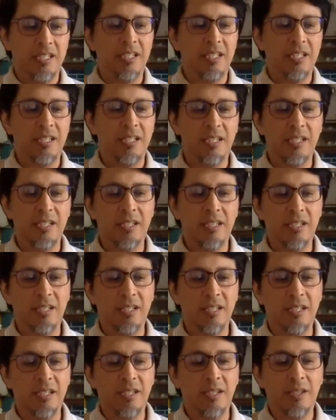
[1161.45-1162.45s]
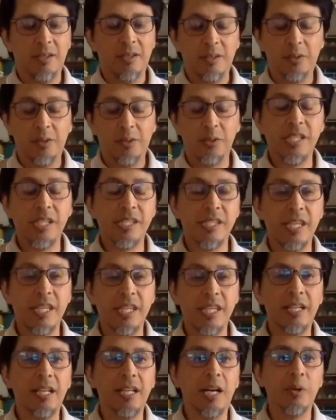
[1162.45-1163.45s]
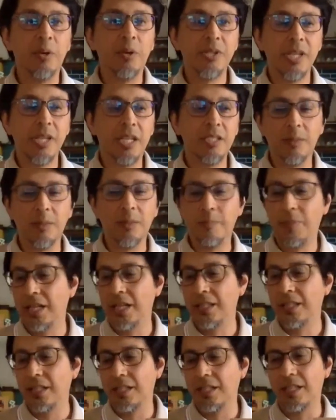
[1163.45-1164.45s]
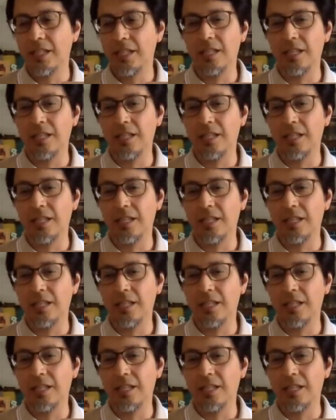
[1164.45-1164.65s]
does it sell outside Japan?